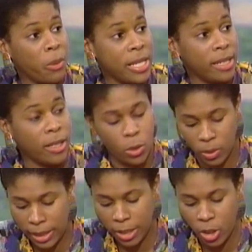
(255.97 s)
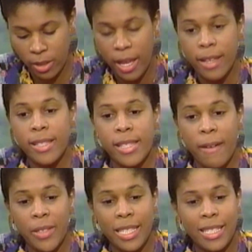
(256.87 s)
presidential election.
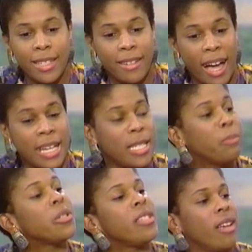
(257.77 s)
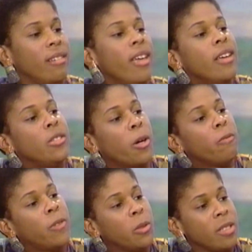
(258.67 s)
70 to 90%
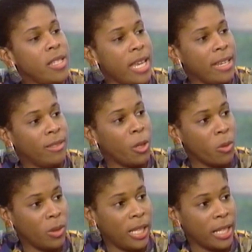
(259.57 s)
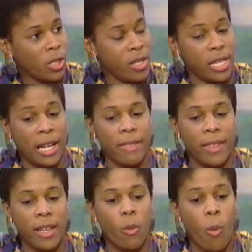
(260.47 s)
don't vote in state and local elections. And I
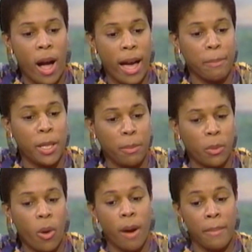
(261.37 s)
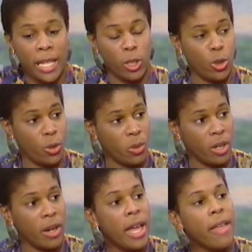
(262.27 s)
think why people are making
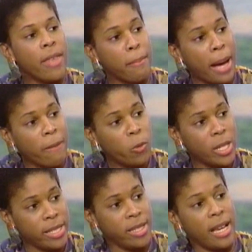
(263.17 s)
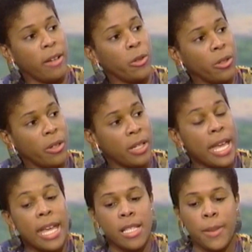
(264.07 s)
sure that my voice is not heard
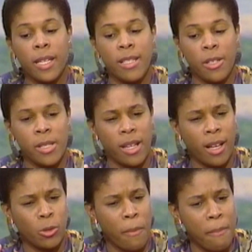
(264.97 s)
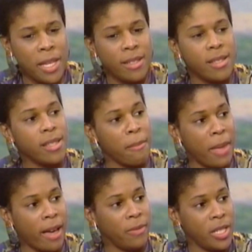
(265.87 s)
is because there's a tremendous
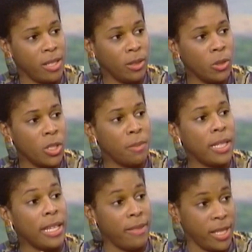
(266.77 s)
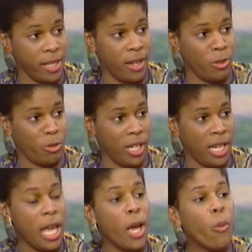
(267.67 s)
amount of disillusionment in this
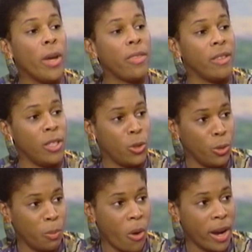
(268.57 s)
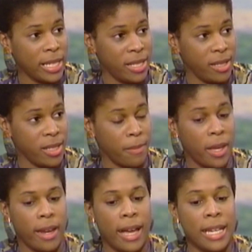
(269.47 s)
country with the two-party system. And I